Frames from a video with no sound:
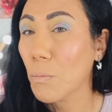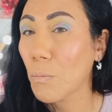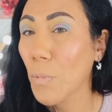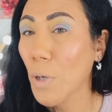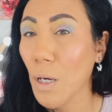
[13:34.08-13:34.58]

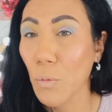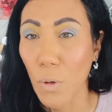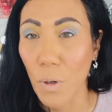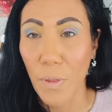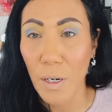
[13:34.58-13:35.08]
My
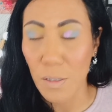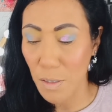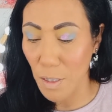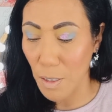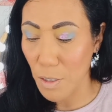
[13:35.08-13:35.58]
word, that is a
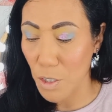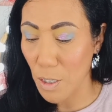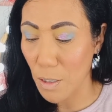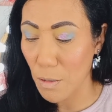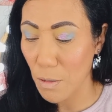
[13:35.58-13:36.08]
stunning
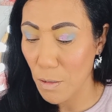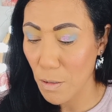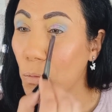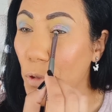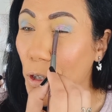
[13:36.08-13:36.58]
shade.
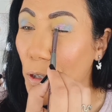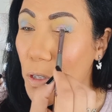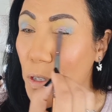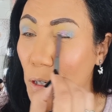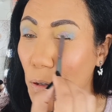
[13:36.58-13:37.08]
When you
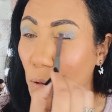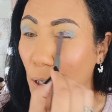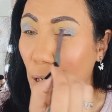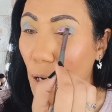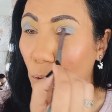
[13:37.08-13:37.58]
consider
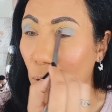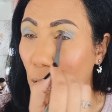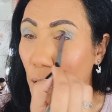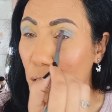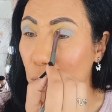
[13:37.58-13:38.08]
like how
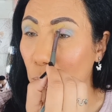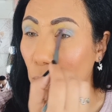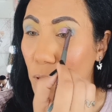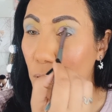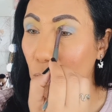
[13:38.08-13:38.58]

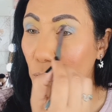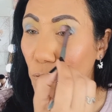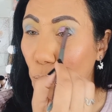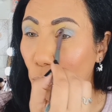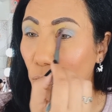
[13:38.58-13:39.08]
inexpensive
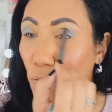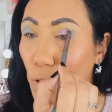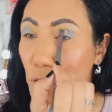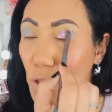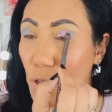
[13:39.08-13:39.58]

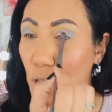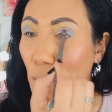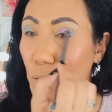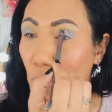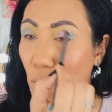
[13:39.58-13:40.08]
Profusion
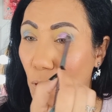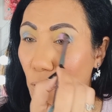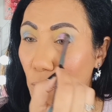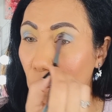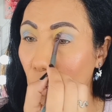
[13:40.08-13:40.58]
shadows
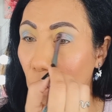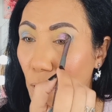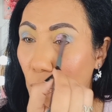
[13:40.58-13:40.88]
are,